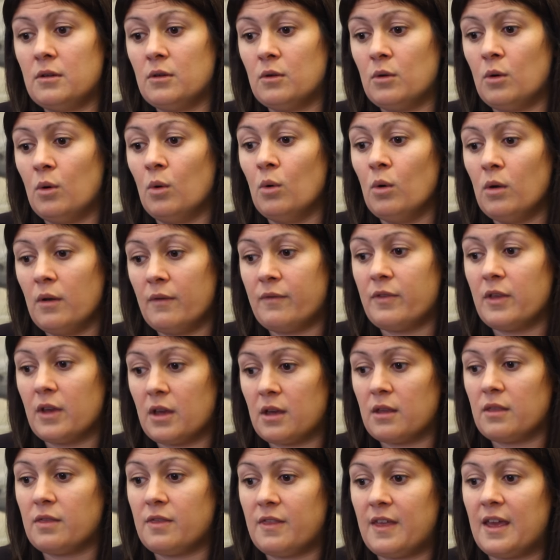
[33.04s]
all of the
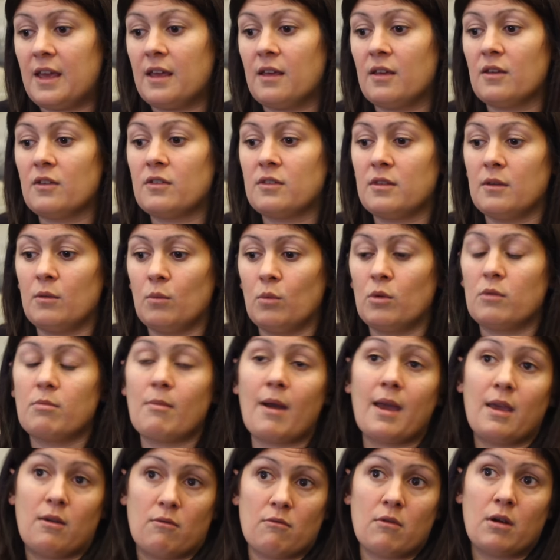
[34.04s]
things that would
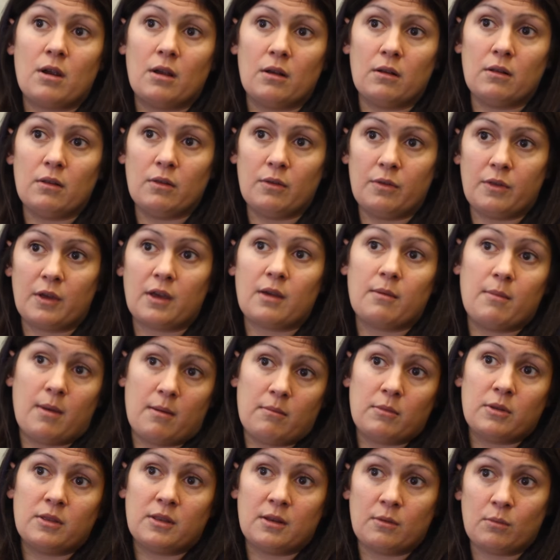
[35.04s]
make real the
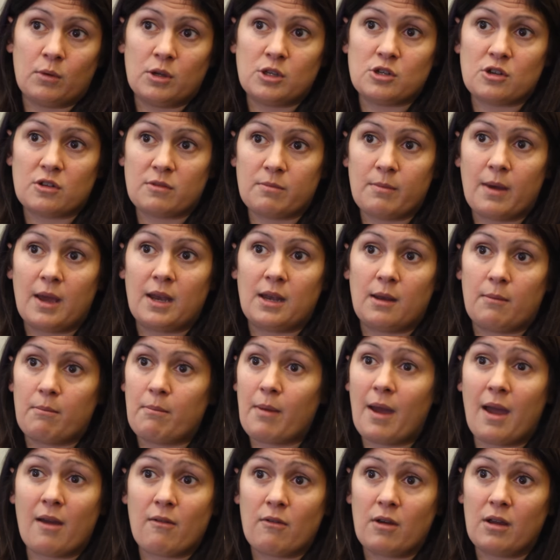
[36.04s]
commitment that we just made in
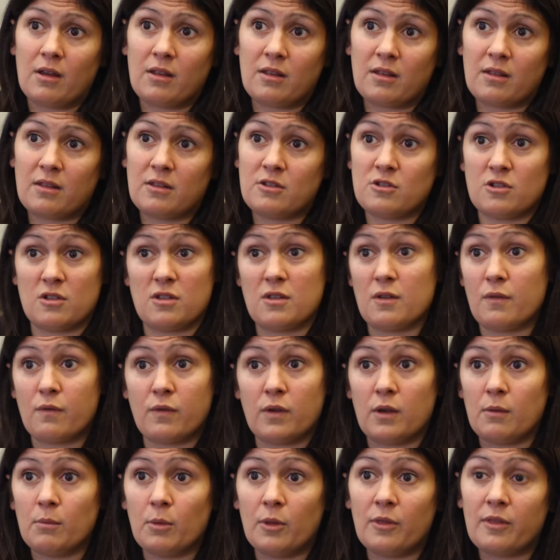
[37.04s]
Paris just a
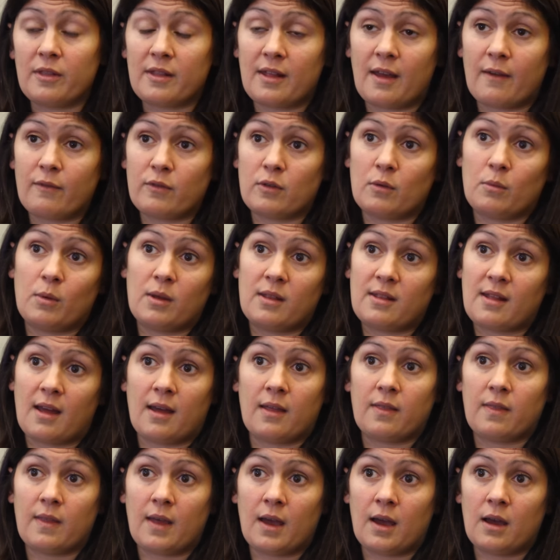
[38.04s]
few months after we
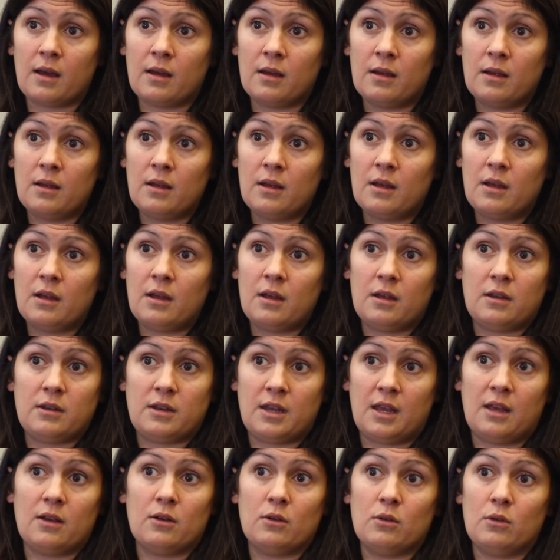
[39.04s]
signed that
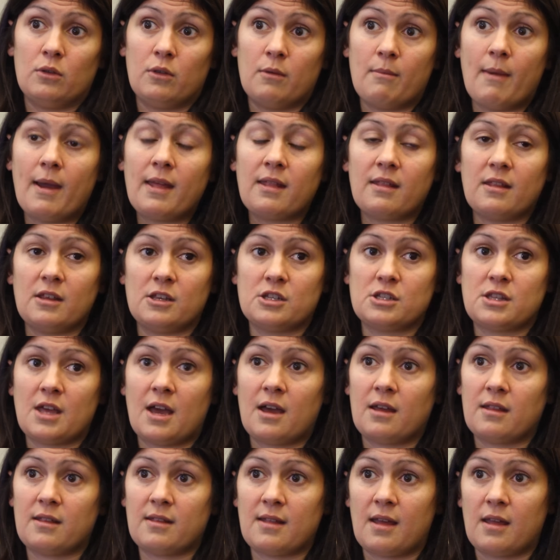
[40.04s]
deal. The message
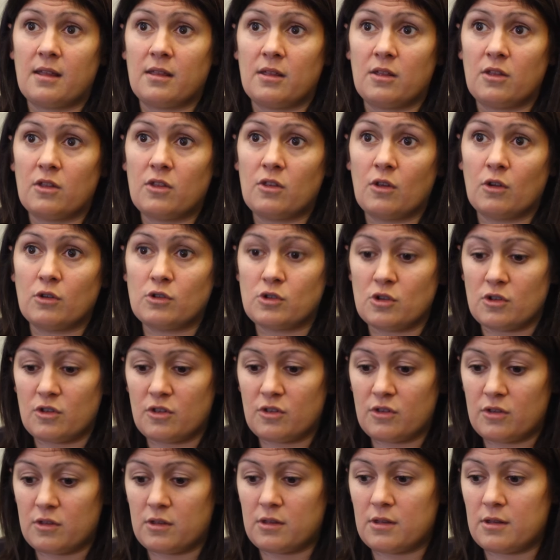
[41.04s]
that sends, not just
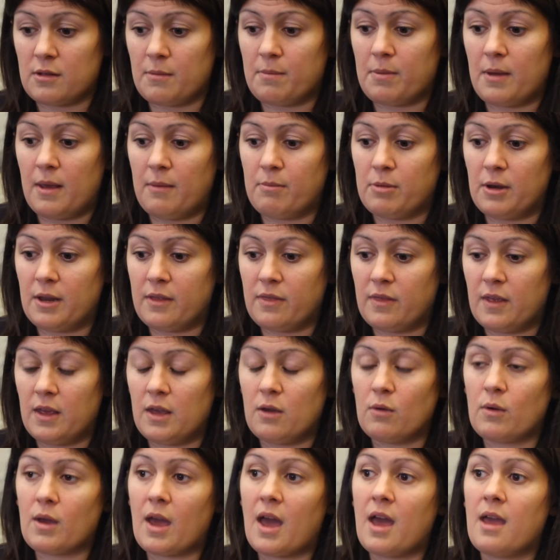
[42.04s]
to people in the
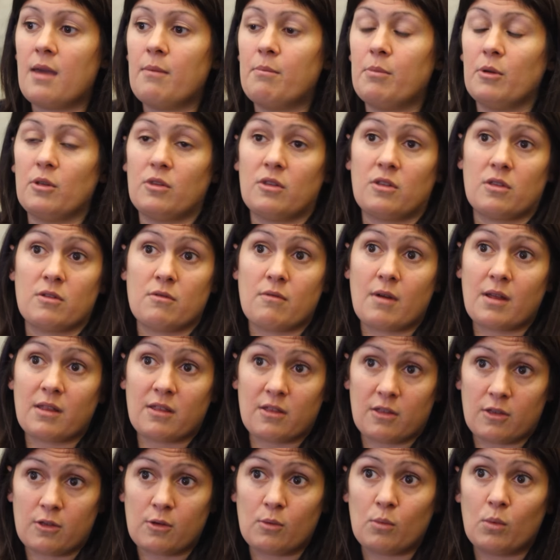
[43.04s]
UK, but to the
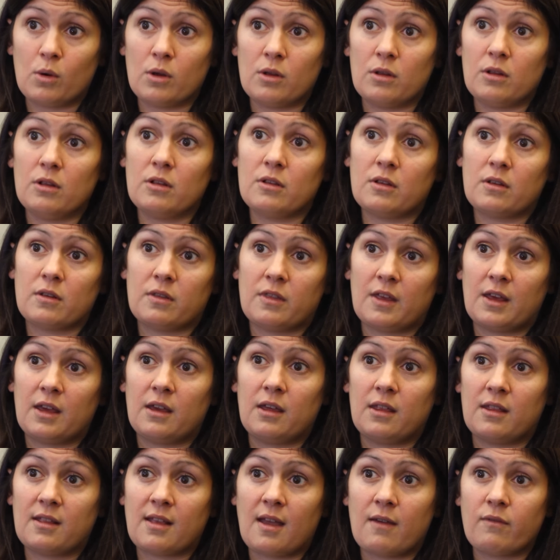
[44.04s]
rest of the world, I think
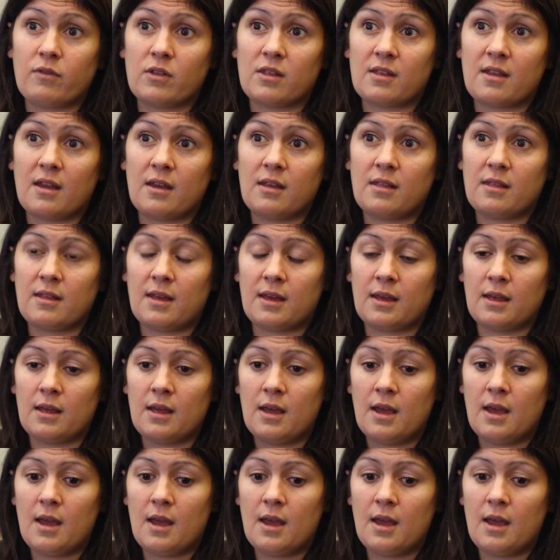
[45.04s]
is devastating.